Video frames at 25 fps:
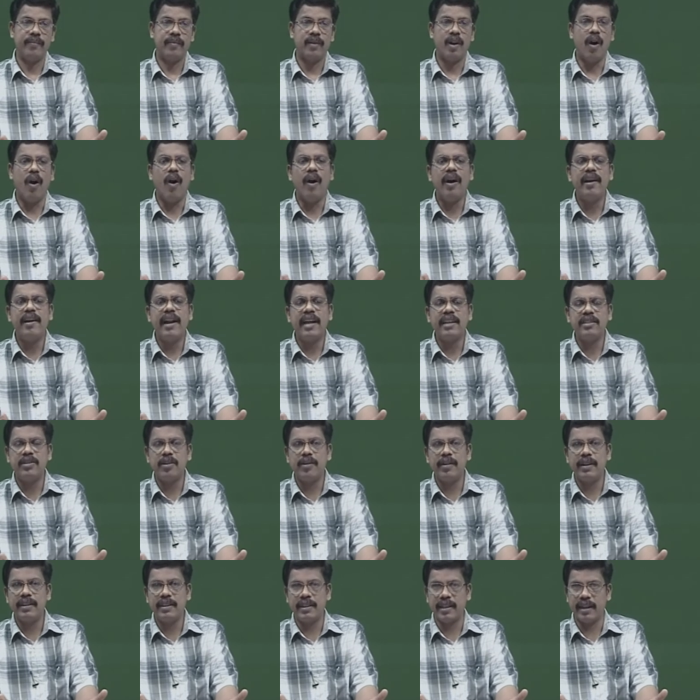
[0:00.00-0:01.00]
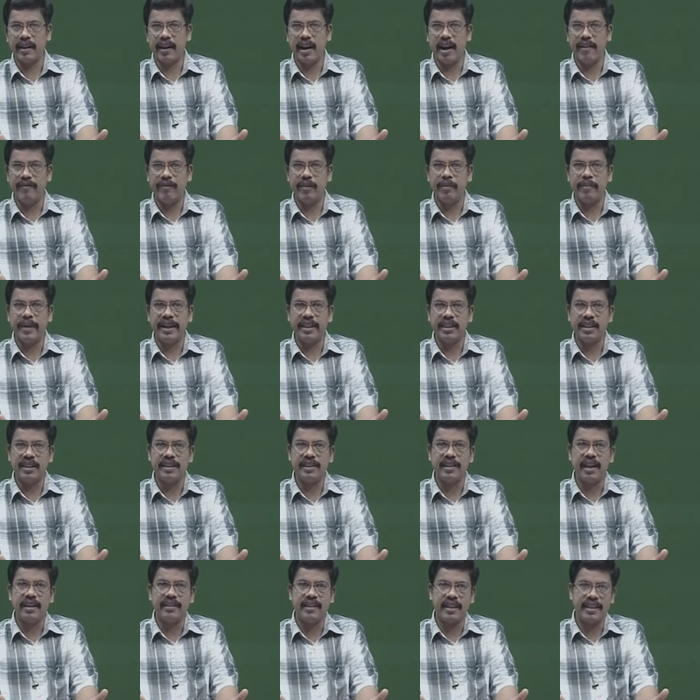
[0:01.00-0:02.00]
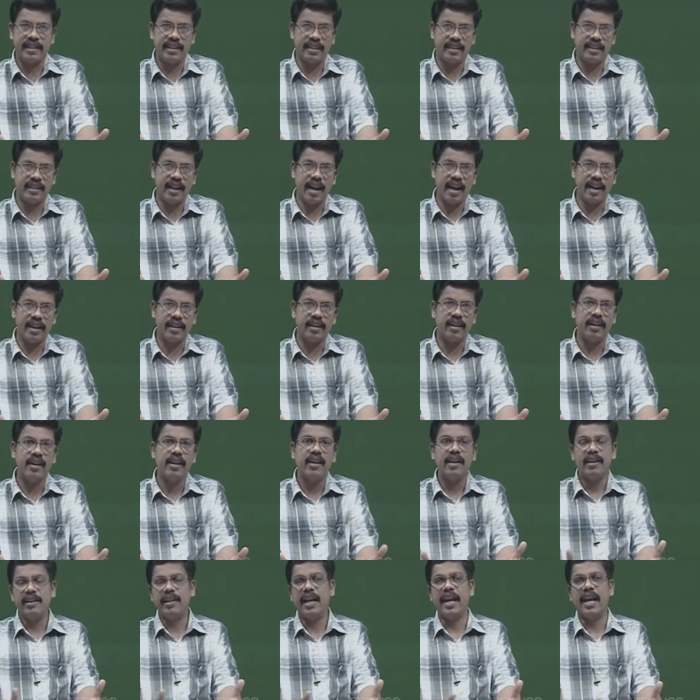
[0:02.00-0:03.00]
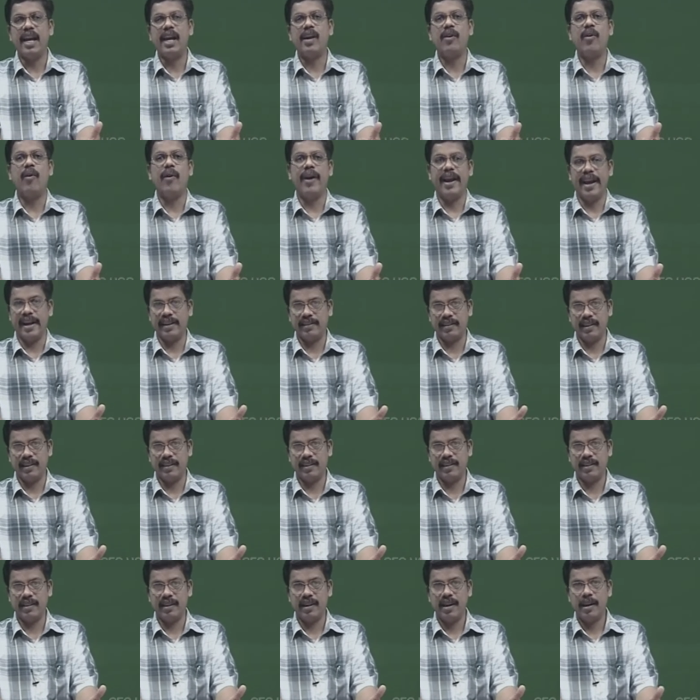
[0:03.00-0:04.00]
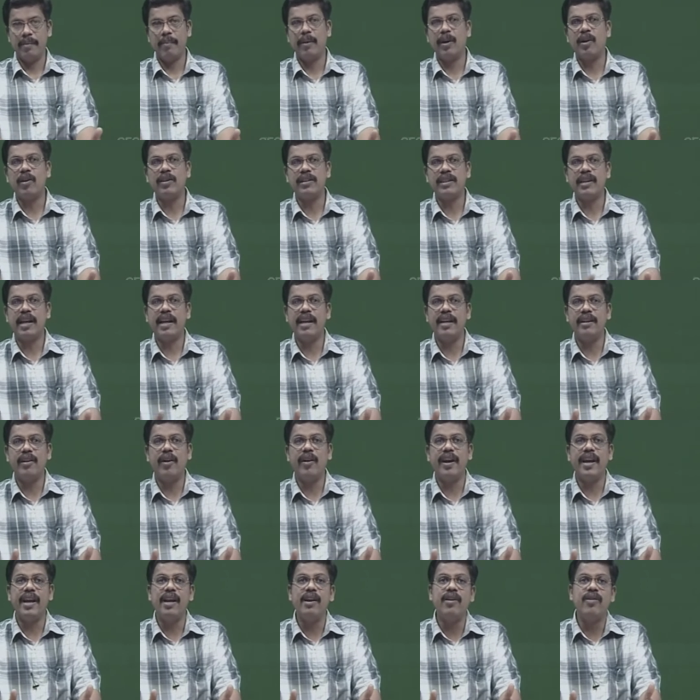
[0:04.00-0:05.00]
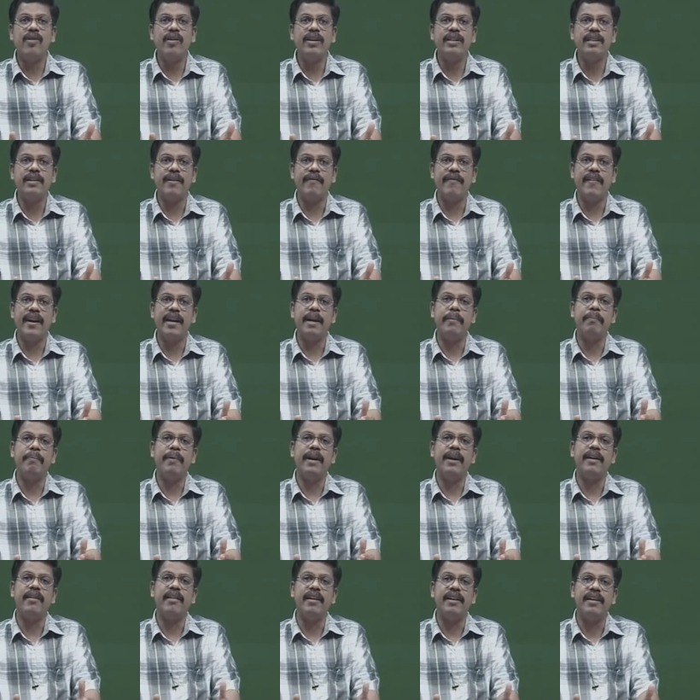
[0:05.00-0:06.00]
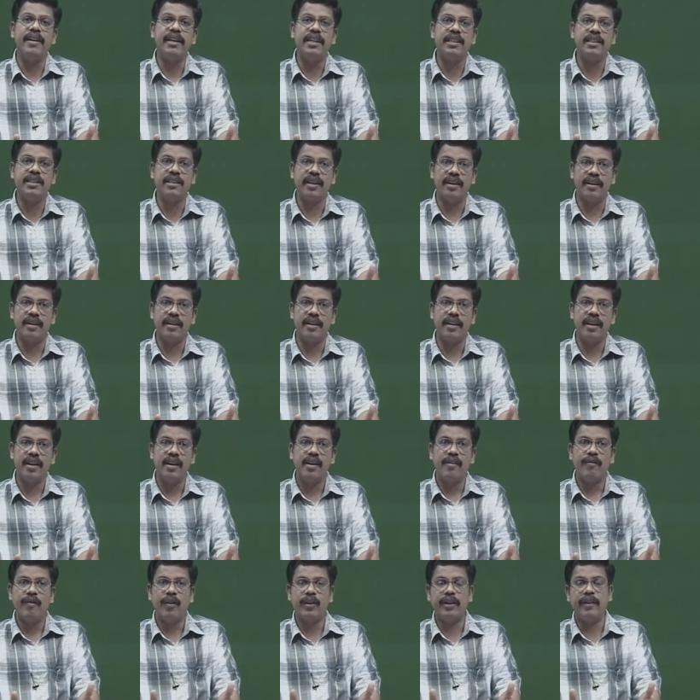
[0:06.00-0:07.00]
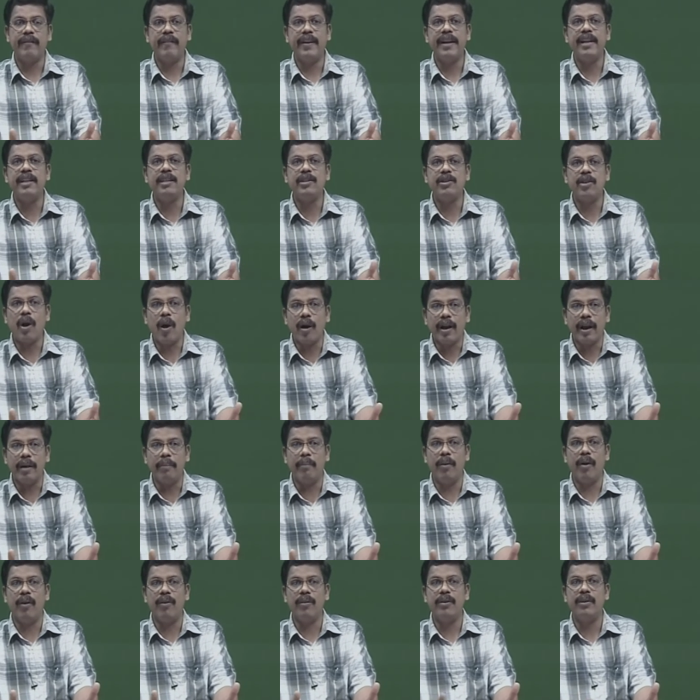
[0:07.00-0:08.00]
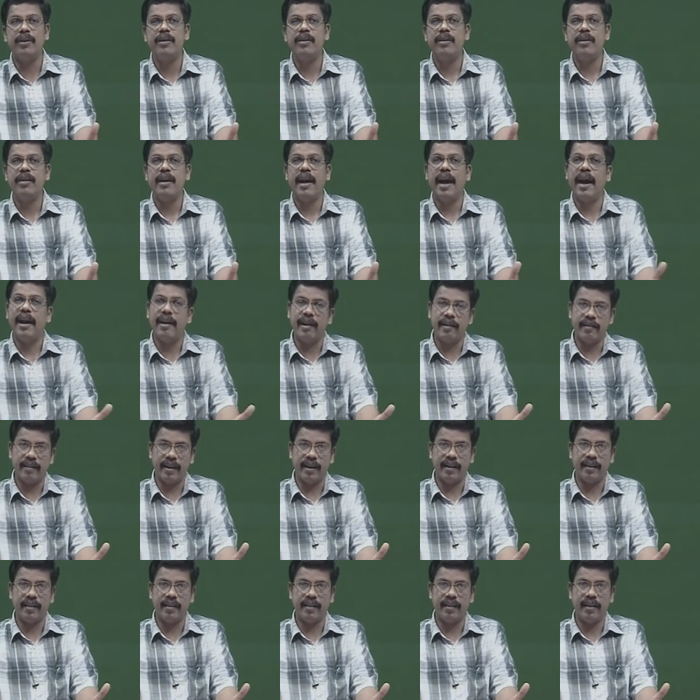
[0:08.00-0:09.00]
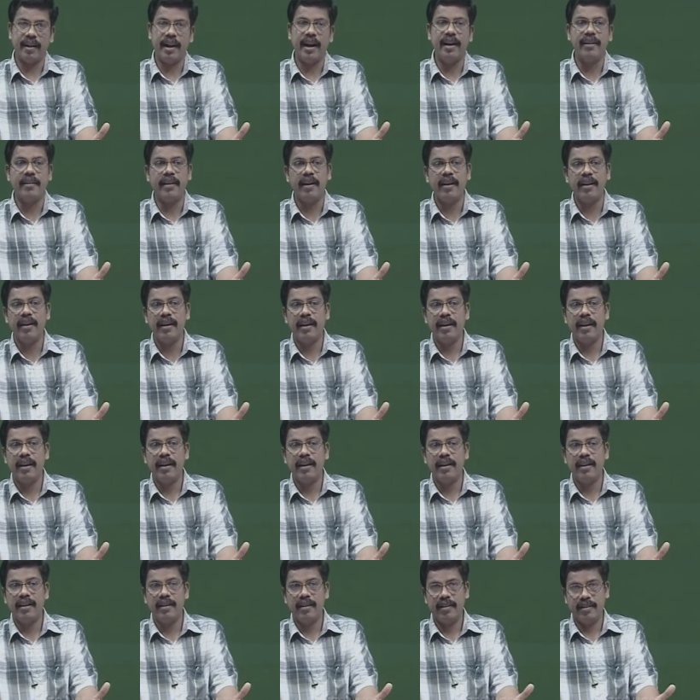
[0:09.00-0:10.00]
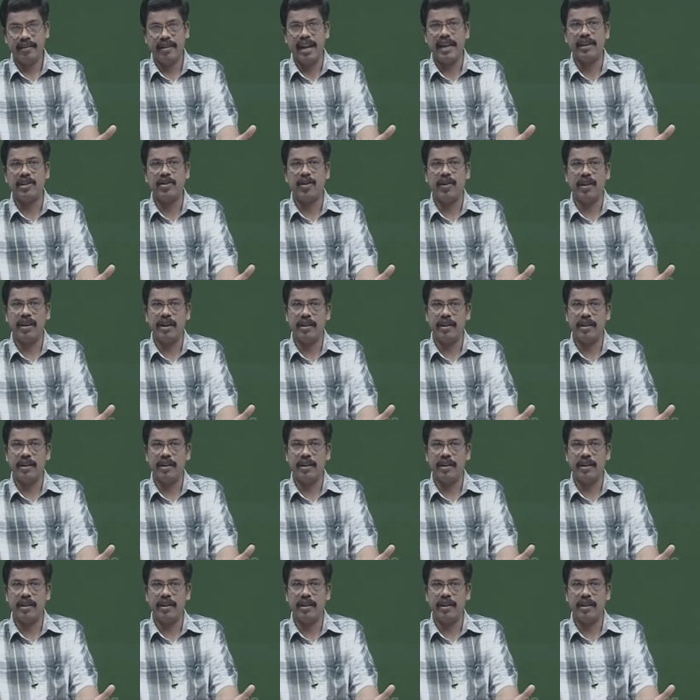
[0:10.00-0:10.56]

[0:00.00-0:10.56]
all naturalistic affirmations are set aside, the ego exists, because the ego is a very precondition for the very talk about anything in the natural